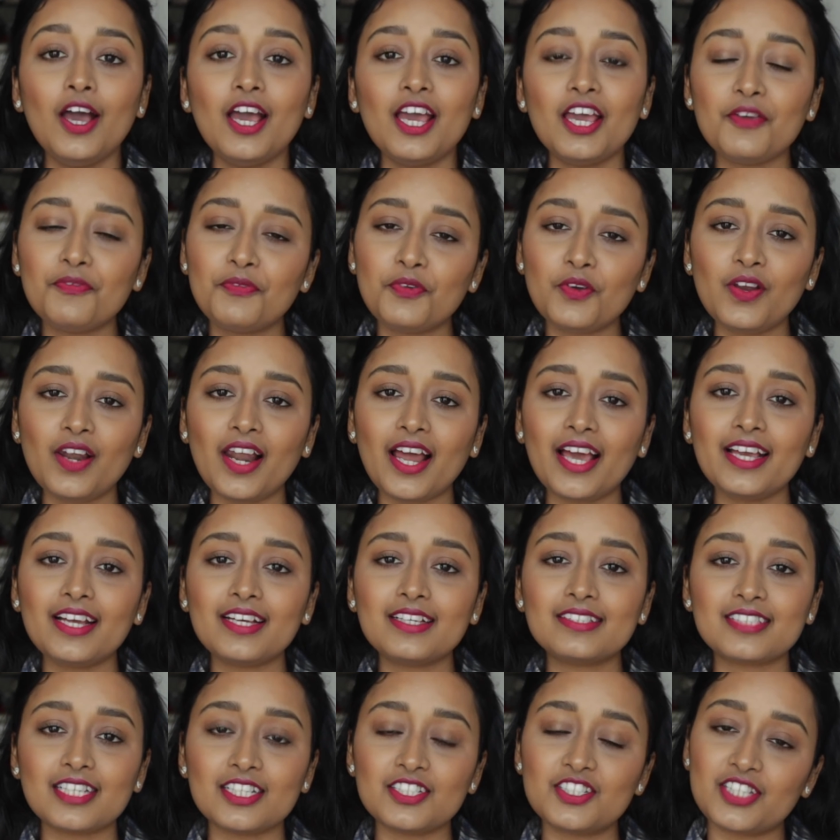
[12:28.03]
If you
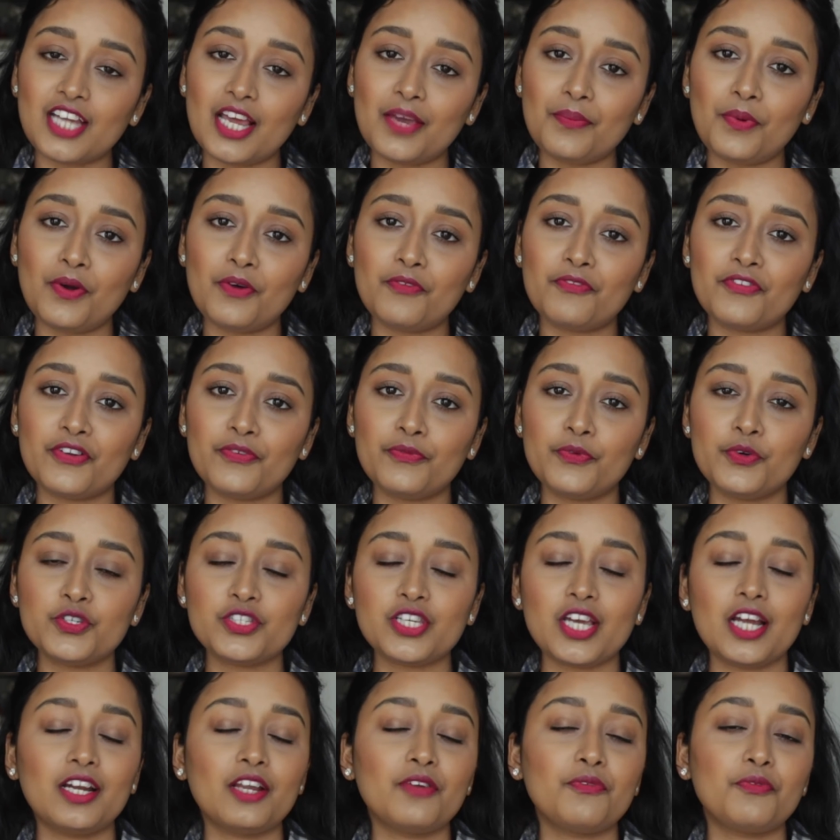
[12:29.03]
like such type of reviews,
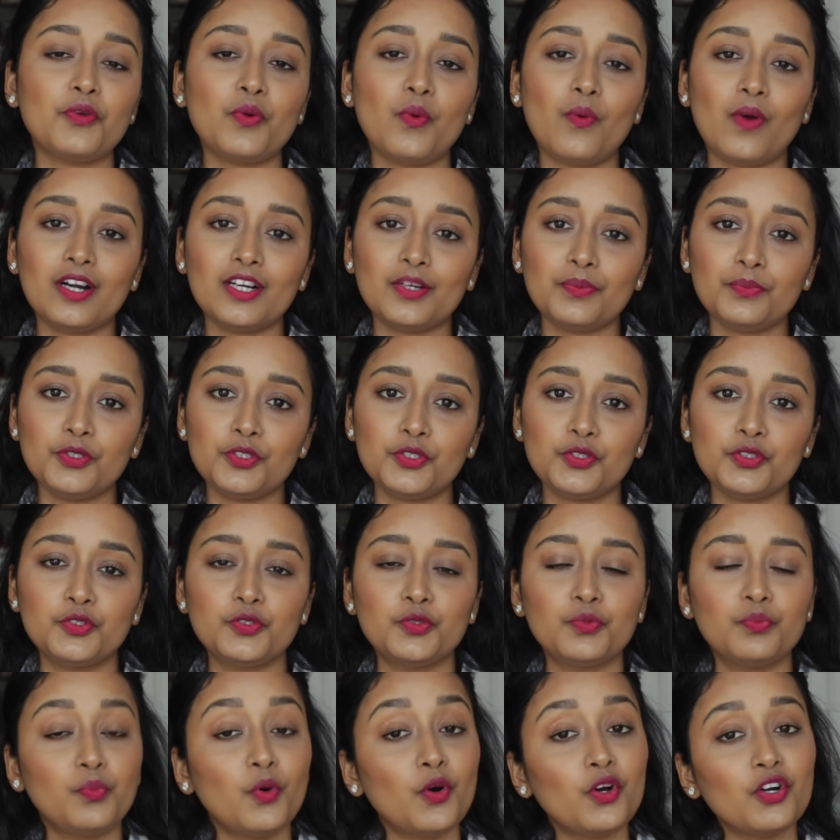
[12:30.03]
and if you want me to
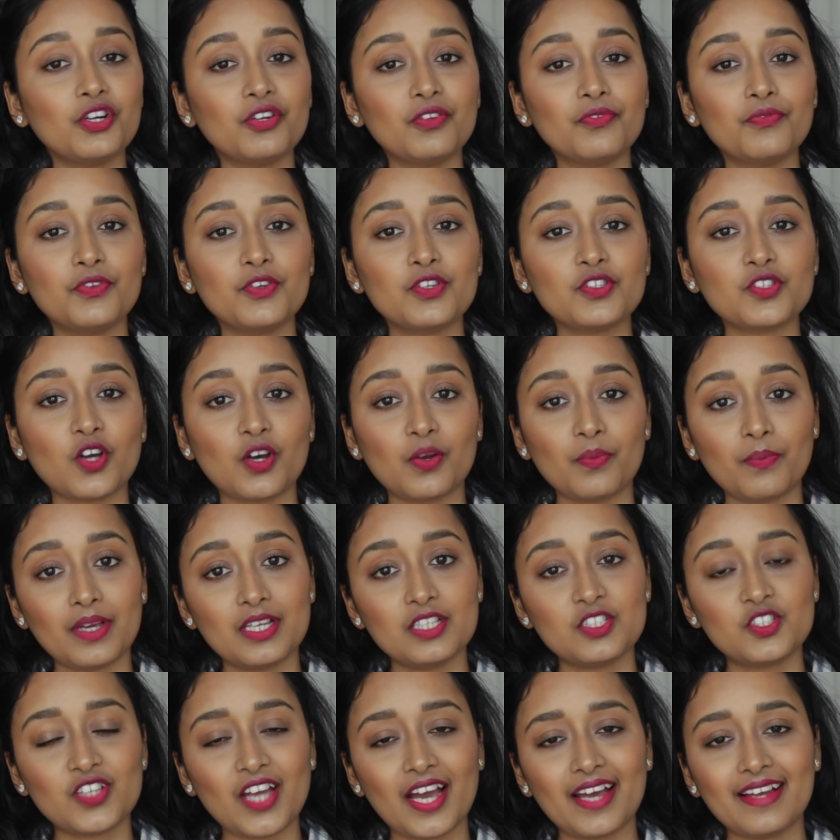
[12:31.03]
do more reviews on
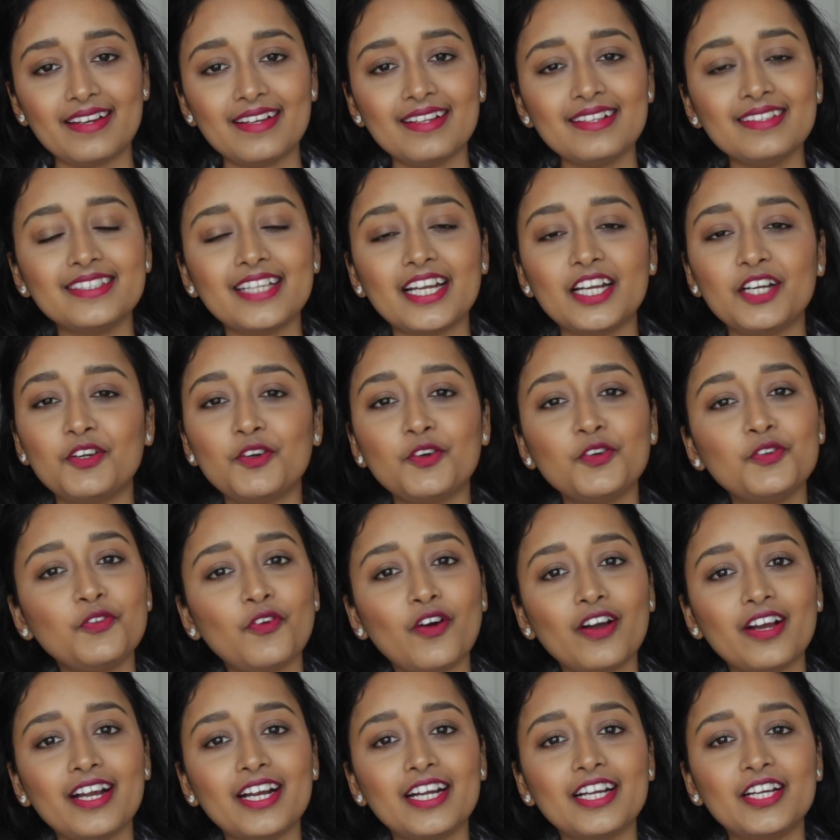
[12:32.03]
my channel, then don't
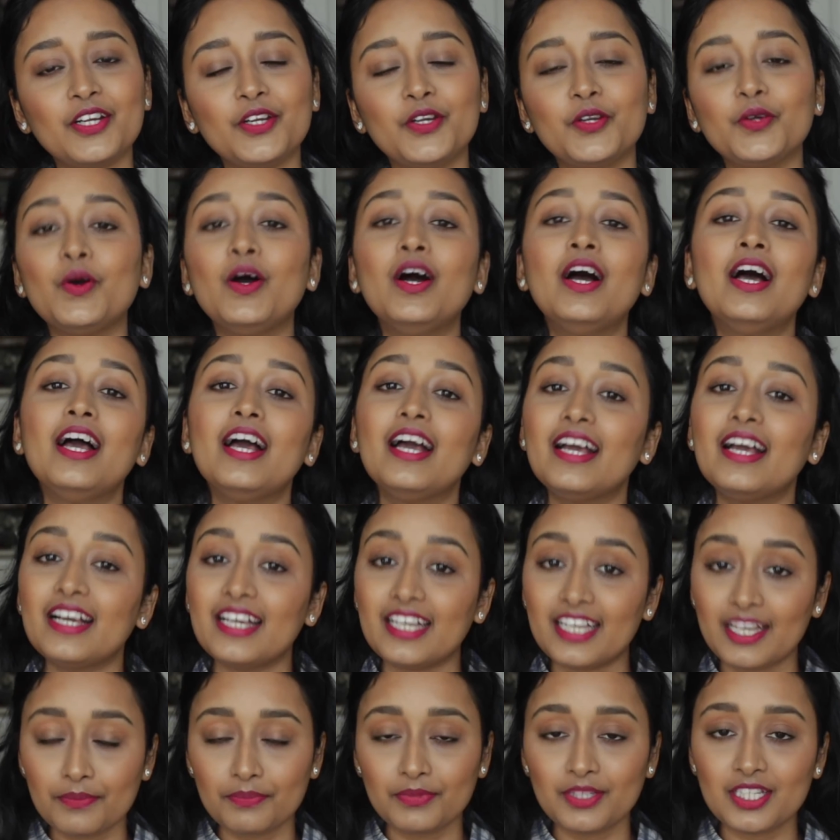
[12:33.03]
forget to
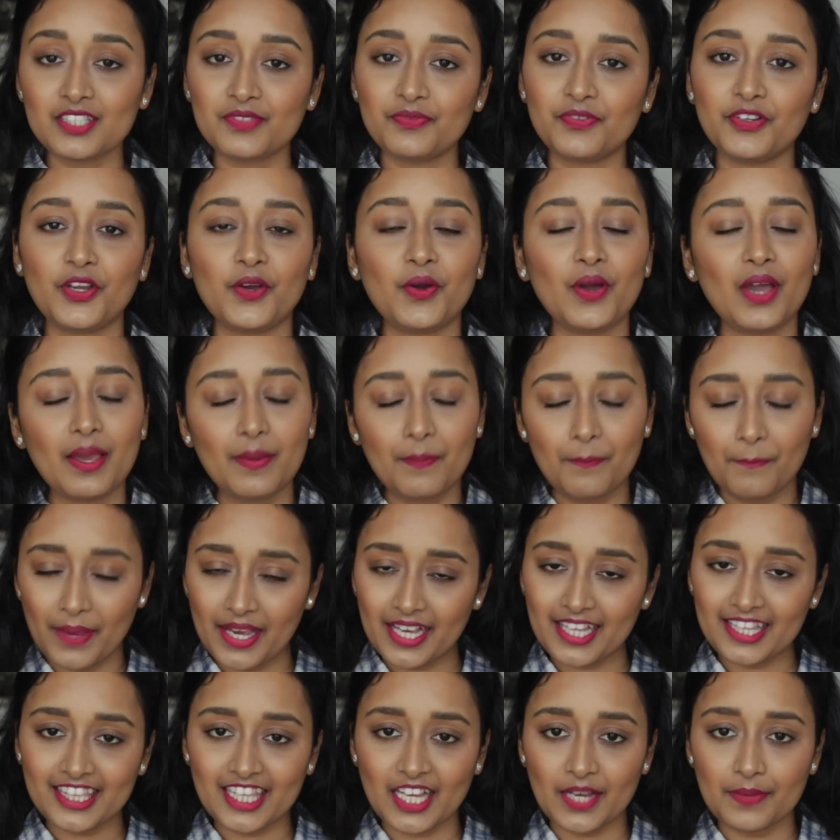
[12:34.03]
give this video a
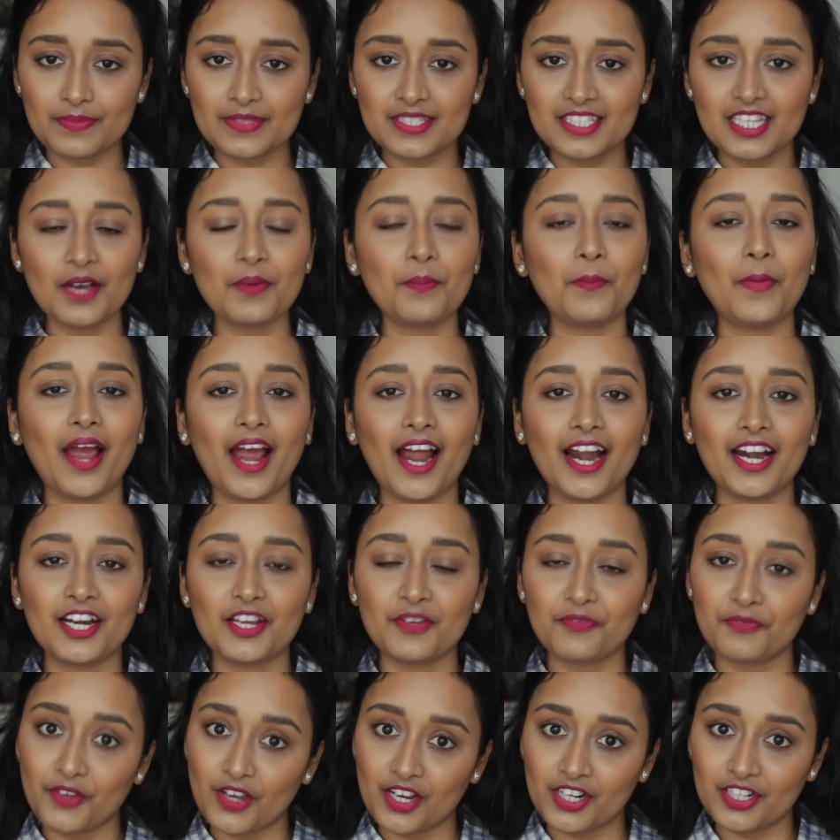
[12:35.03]
big thumbs up. And
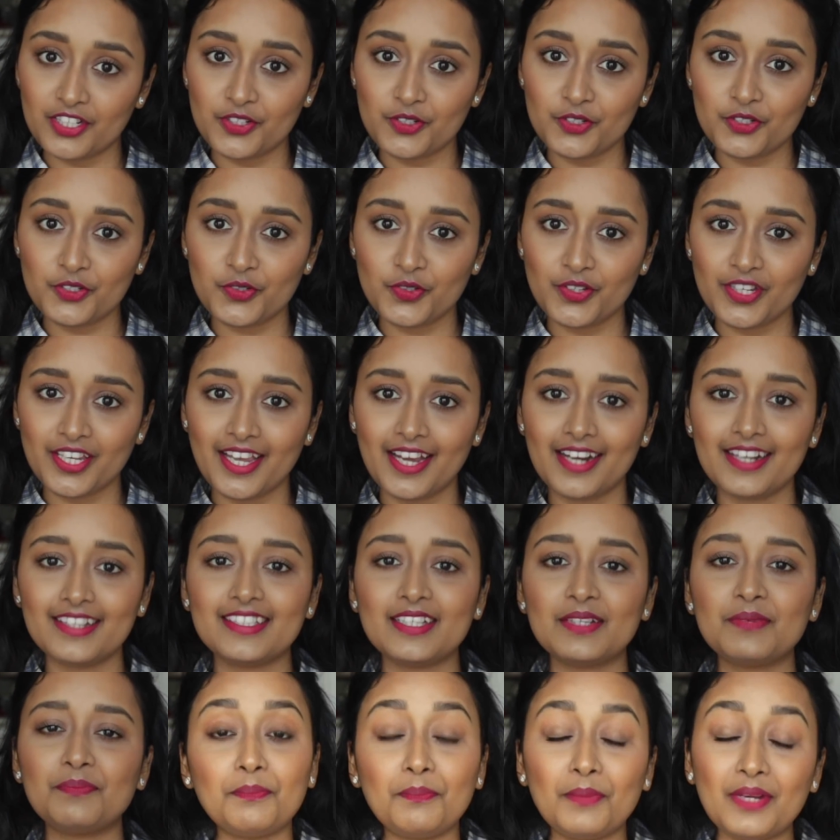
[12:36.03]
if you are new to here,
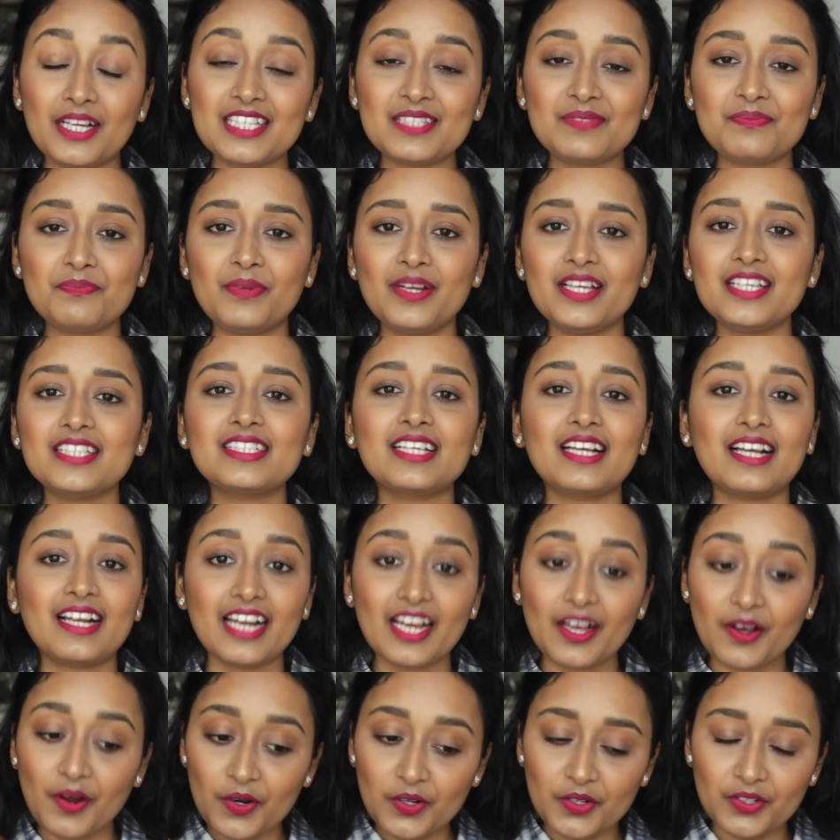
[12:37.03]
then please
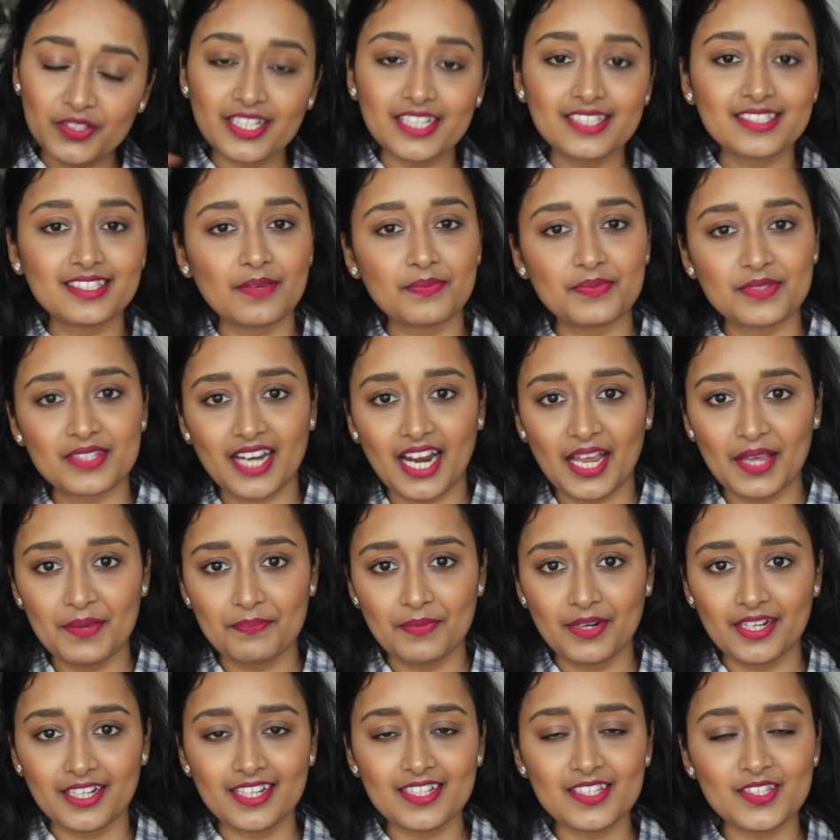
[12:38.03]
click on to the subscribe
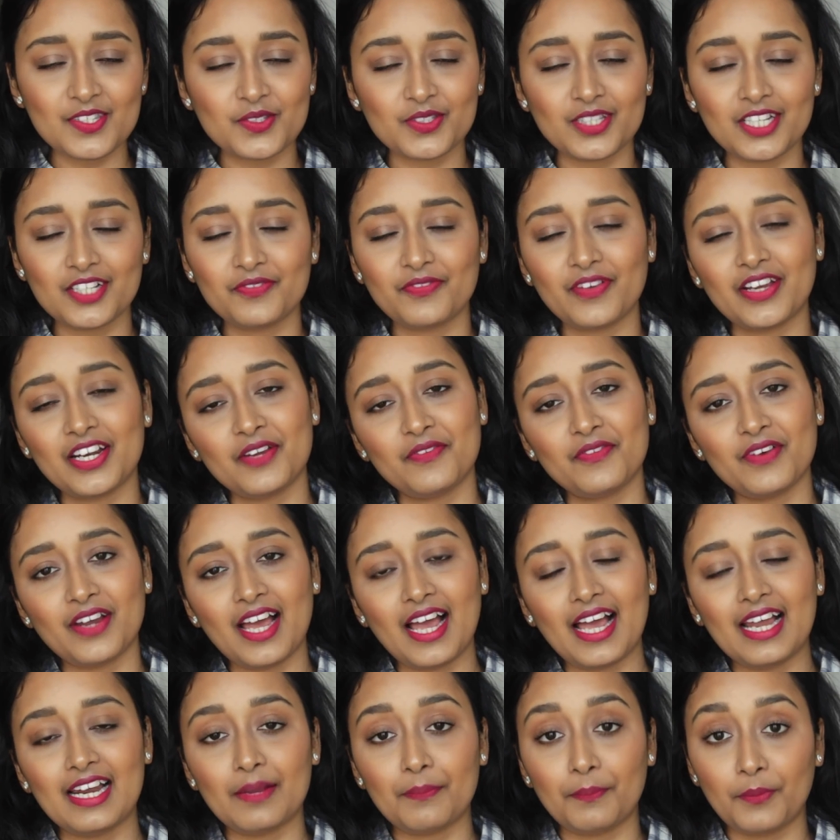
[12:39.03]
button, so that whenever
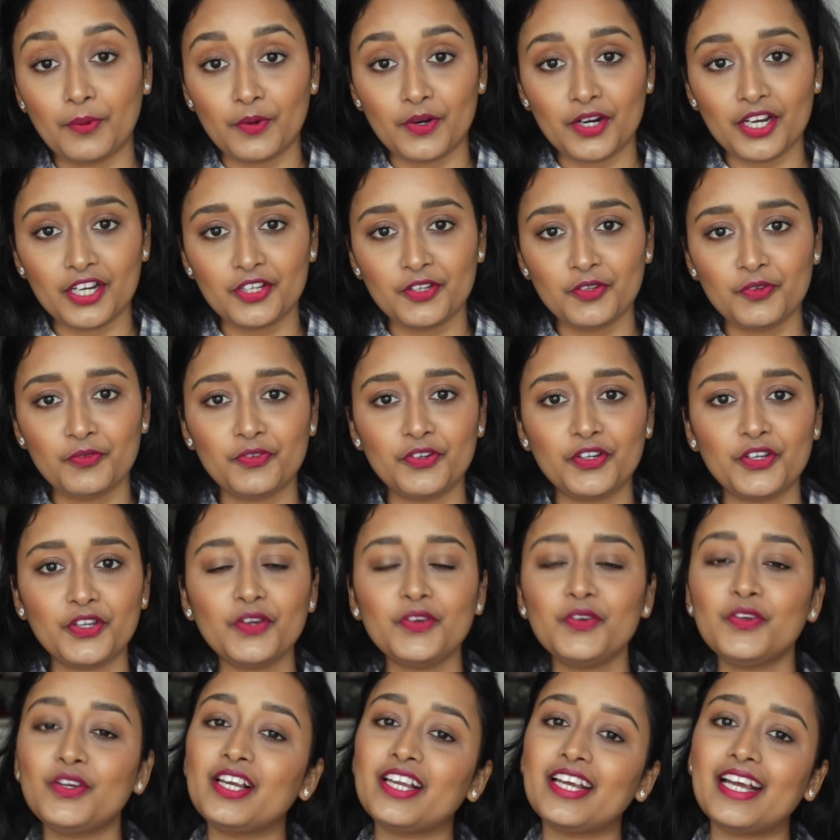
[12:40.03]
I'll upload a new video,
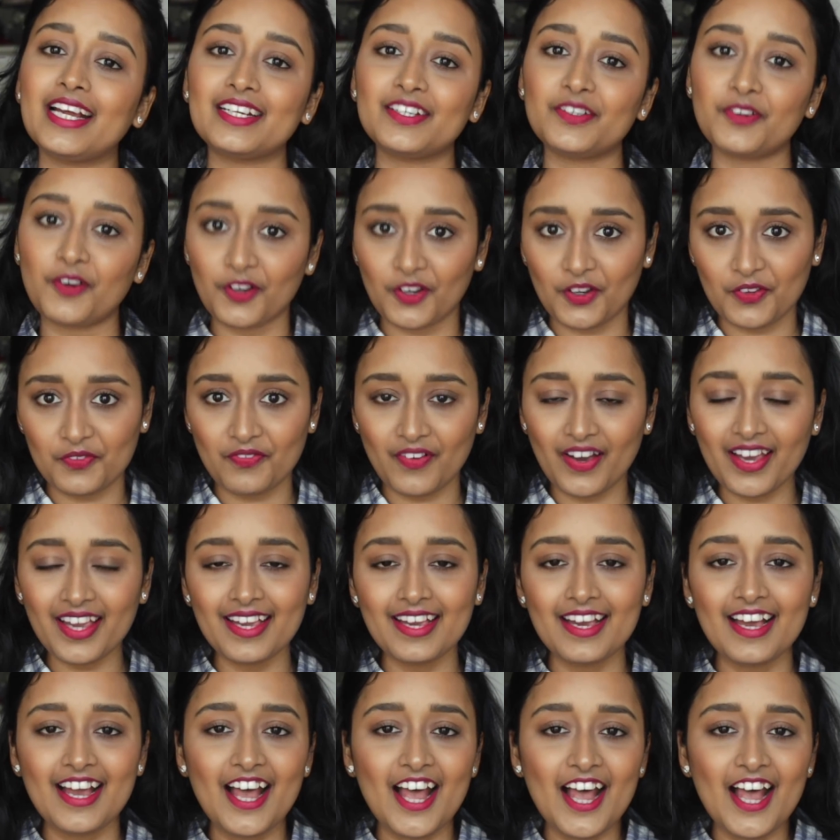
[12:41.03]
you'll get notified.